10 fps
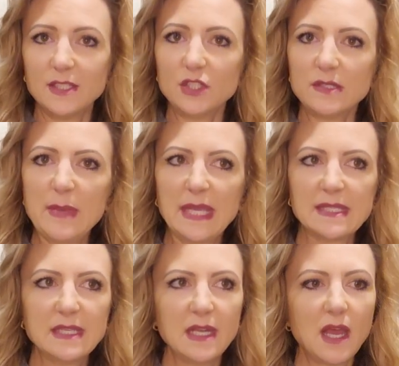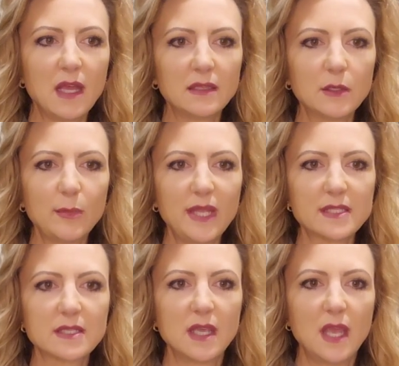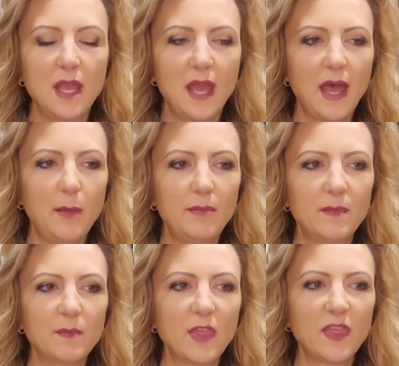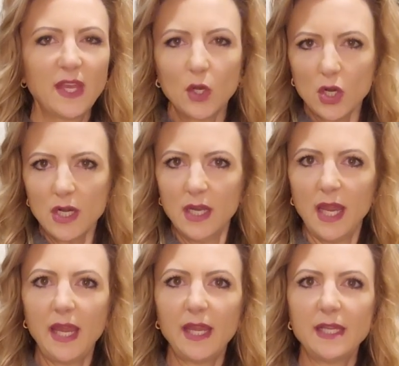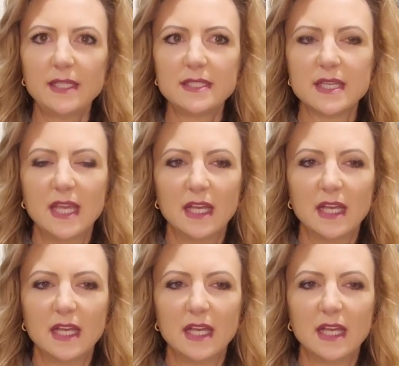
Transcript: It just makes it a little bit thicker and